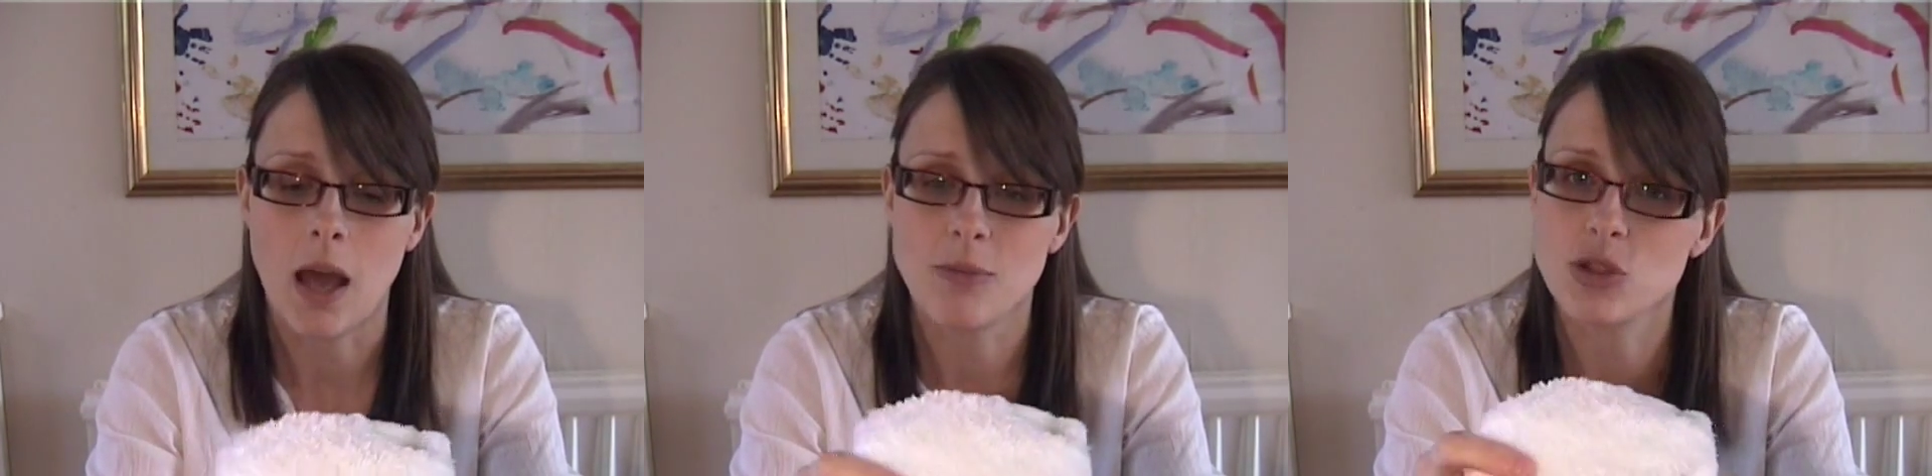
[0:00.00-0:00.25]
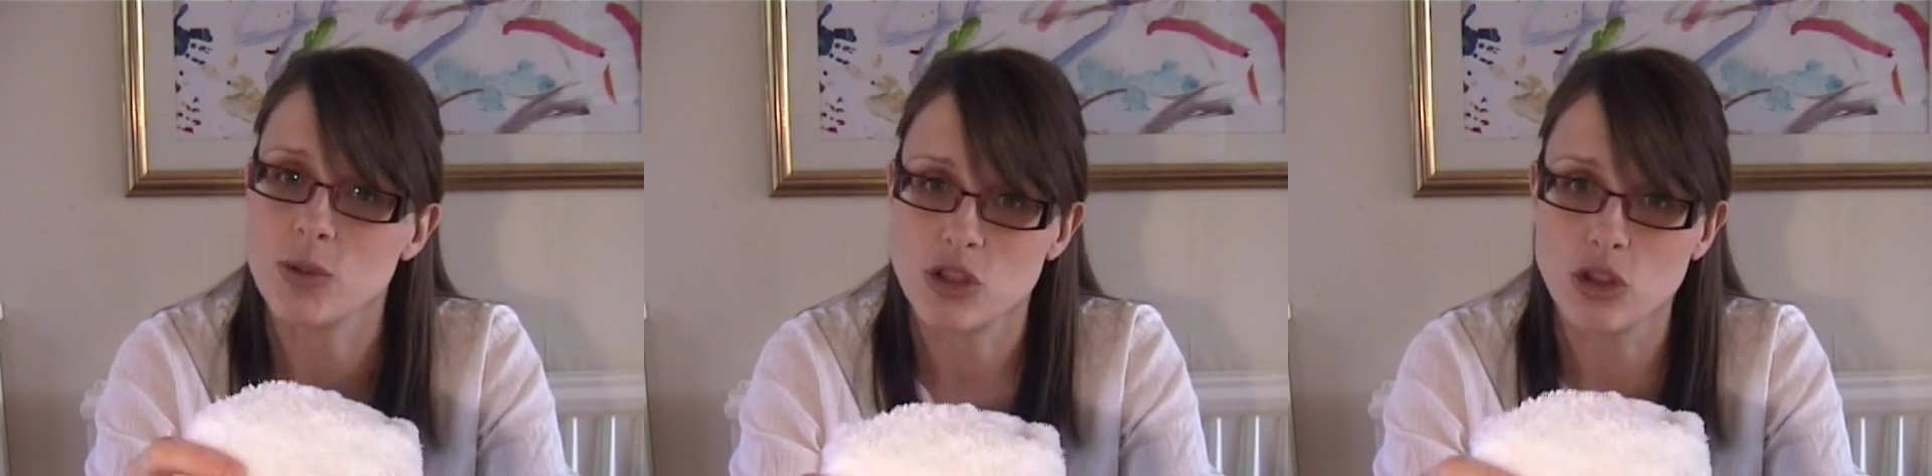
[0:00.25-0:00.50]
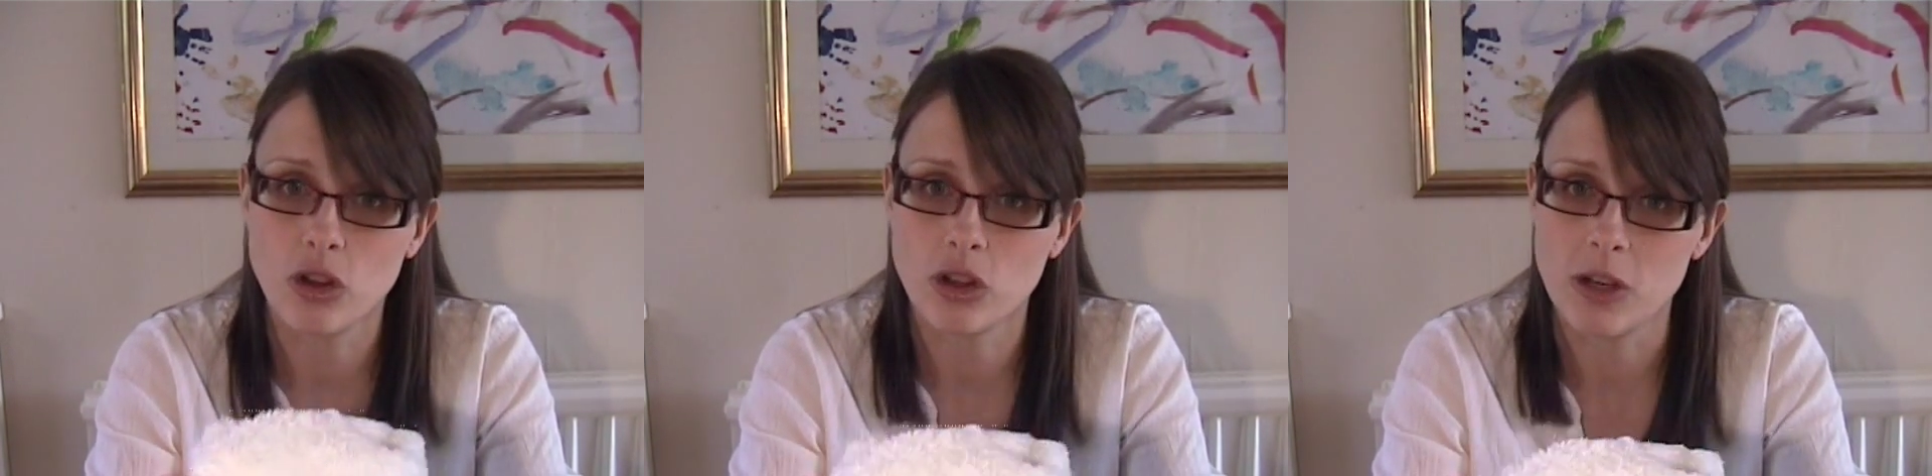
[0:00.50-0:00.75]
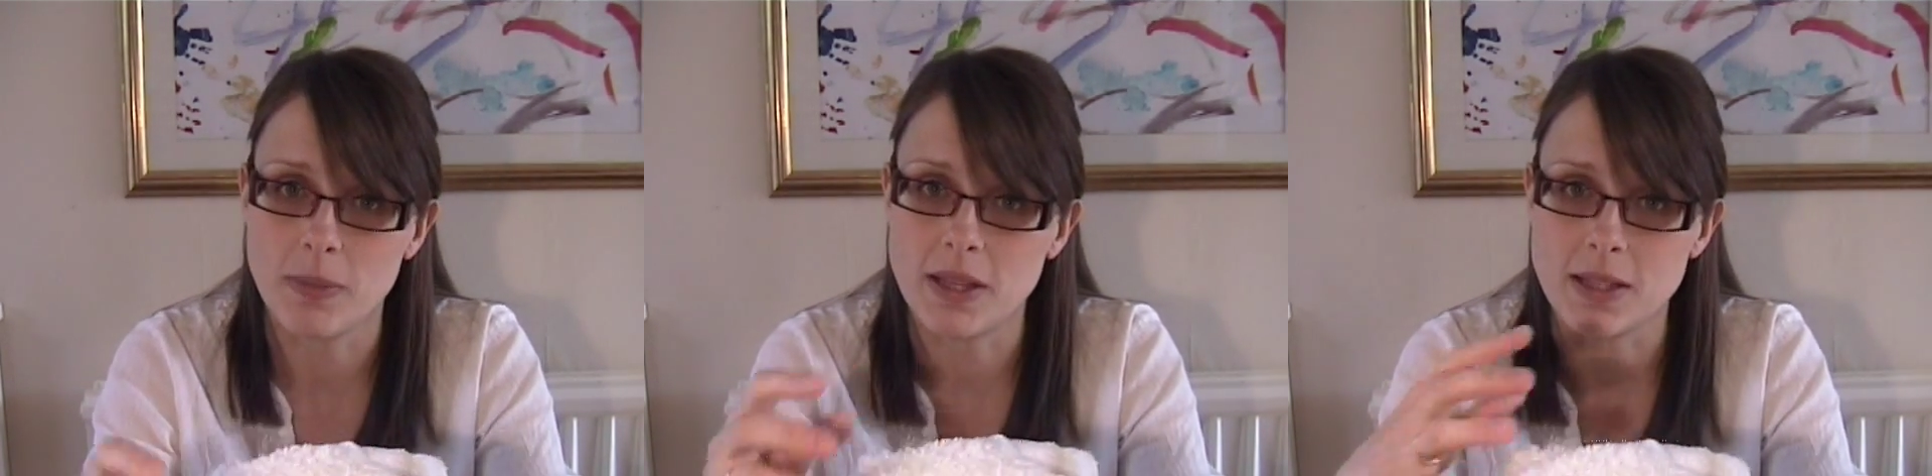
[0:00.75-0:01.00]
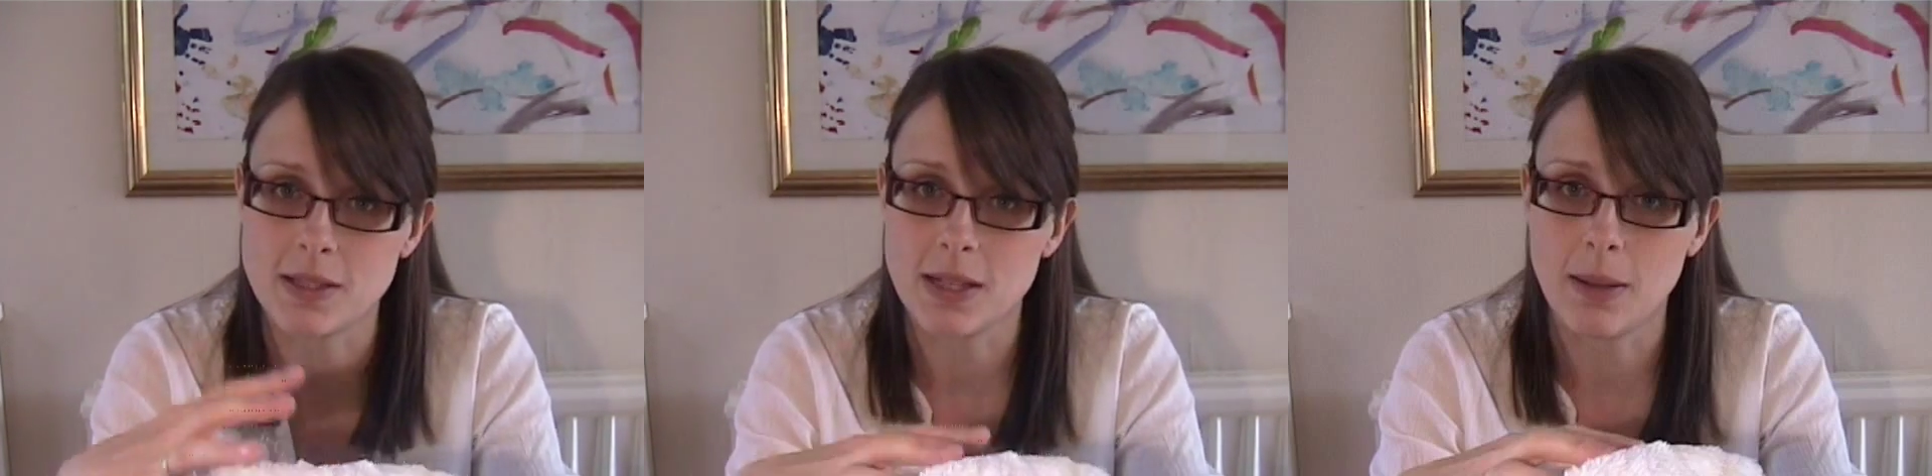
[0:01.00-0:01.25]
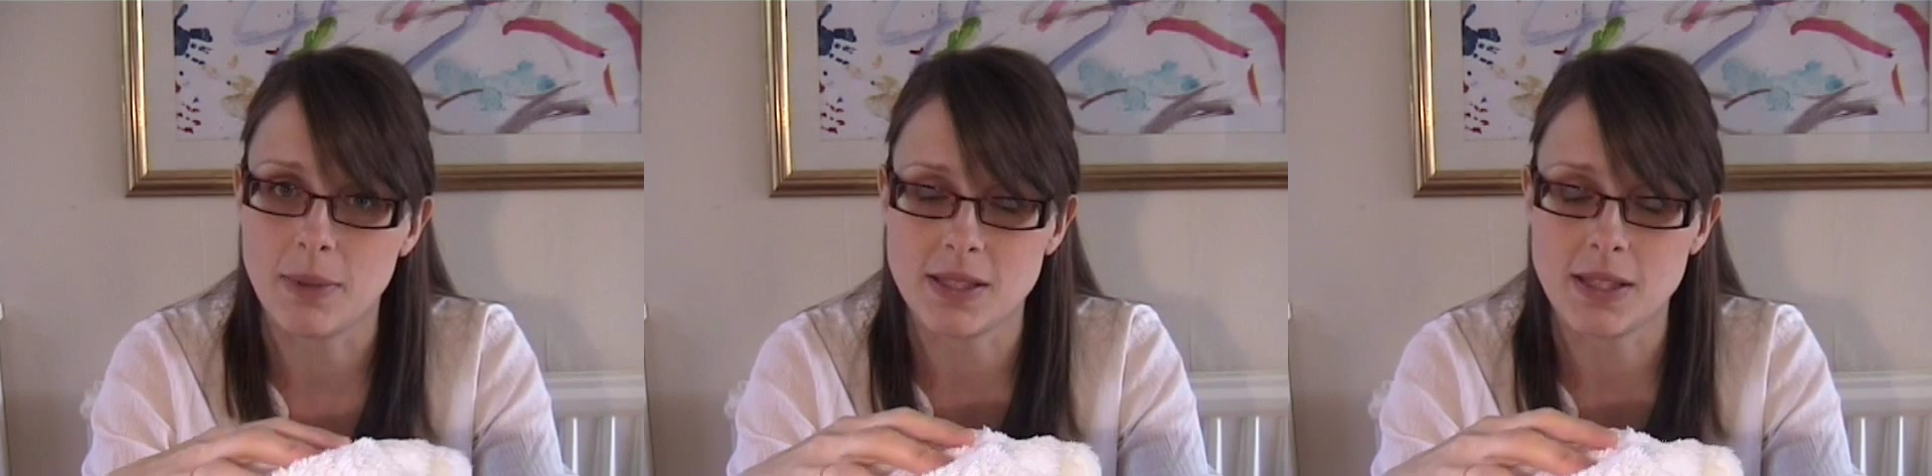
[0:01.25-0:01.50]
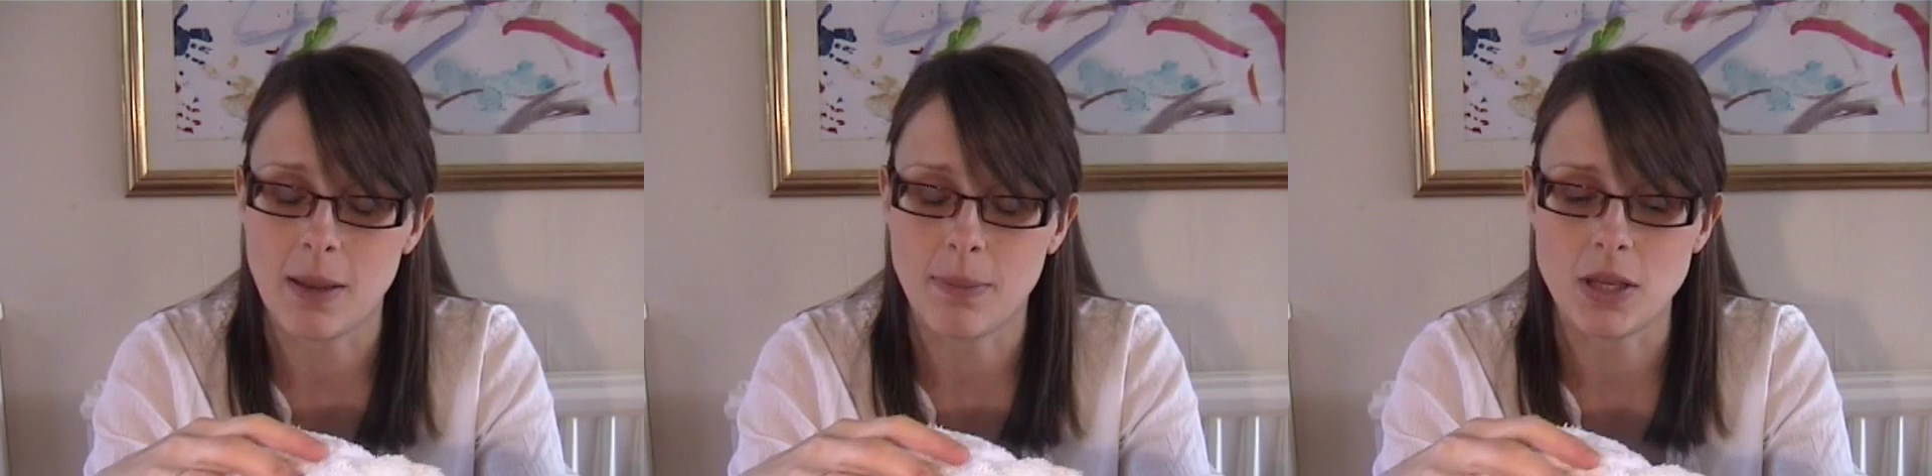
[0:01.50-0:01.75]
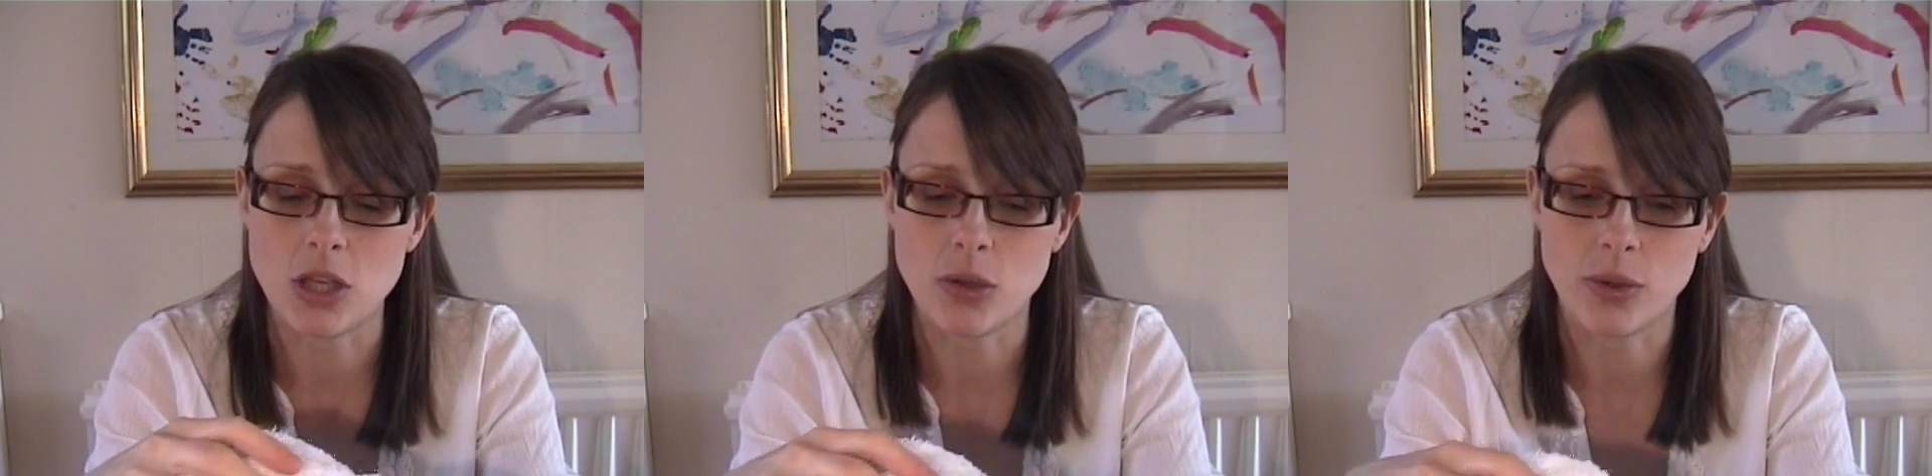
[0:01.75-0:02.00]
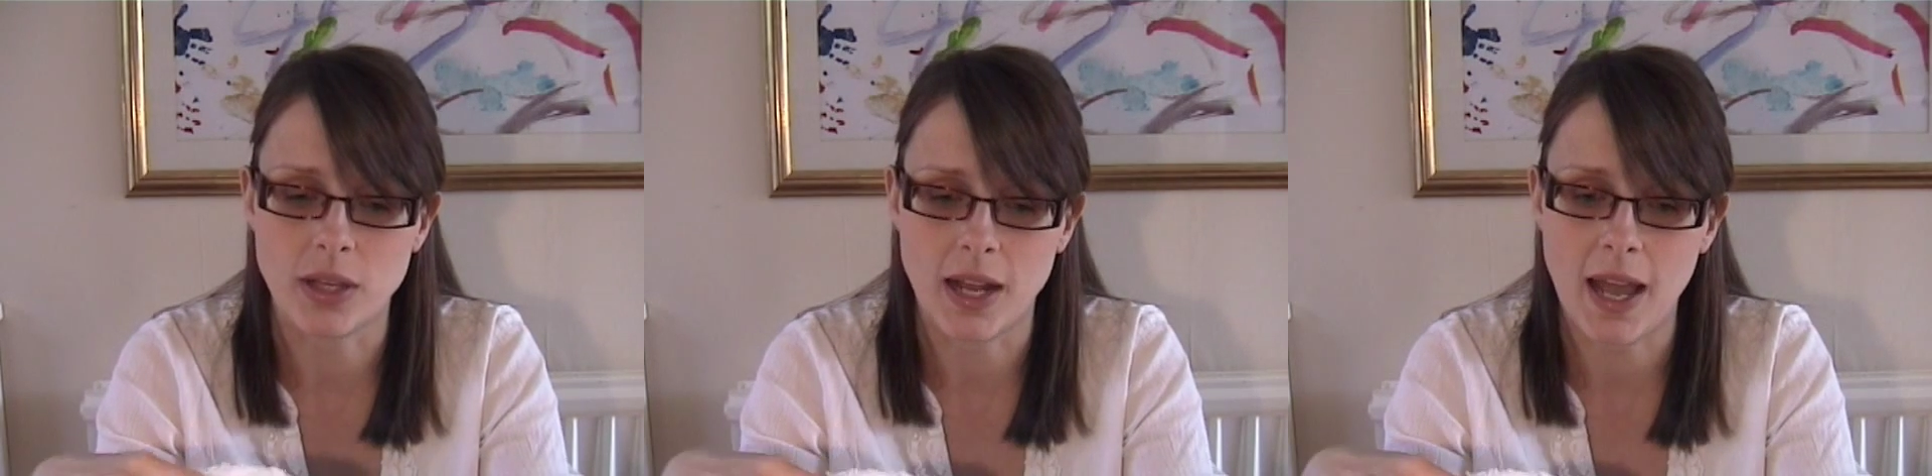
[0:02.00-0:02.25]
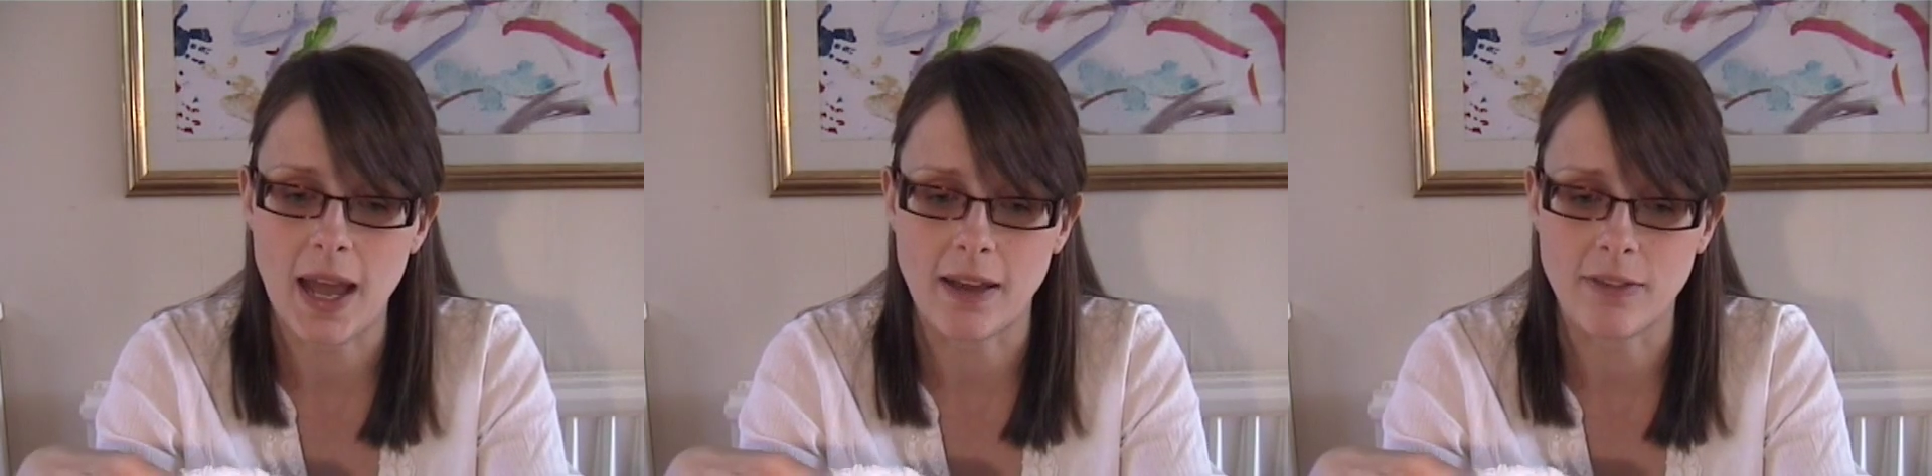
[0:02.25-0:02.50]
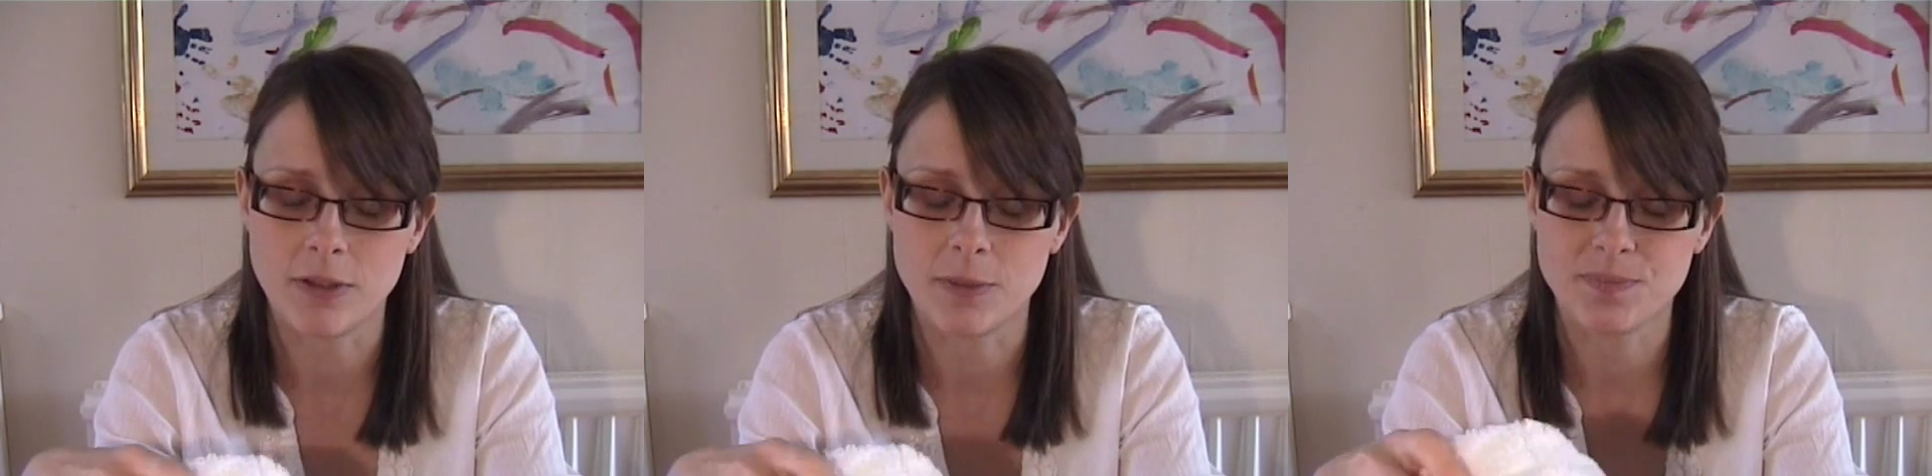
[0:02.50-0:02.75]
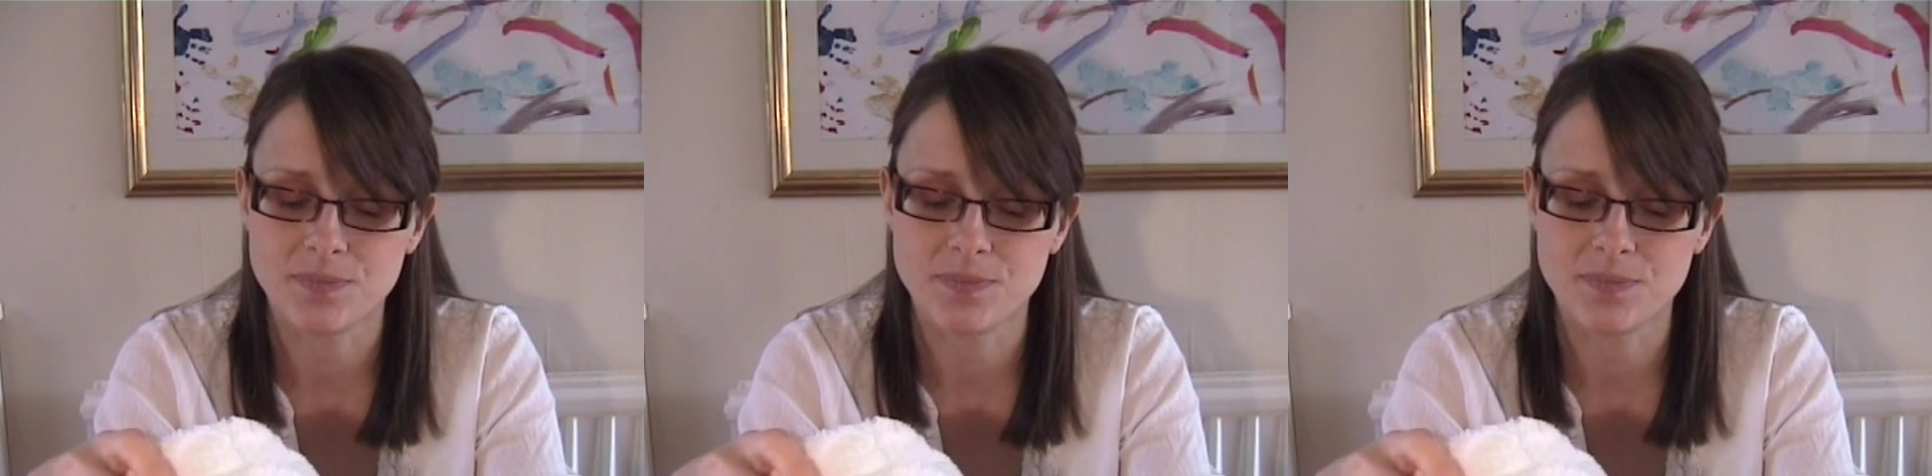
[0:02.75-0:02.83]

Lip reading: so it's not going to be the slimmest nappy you can have.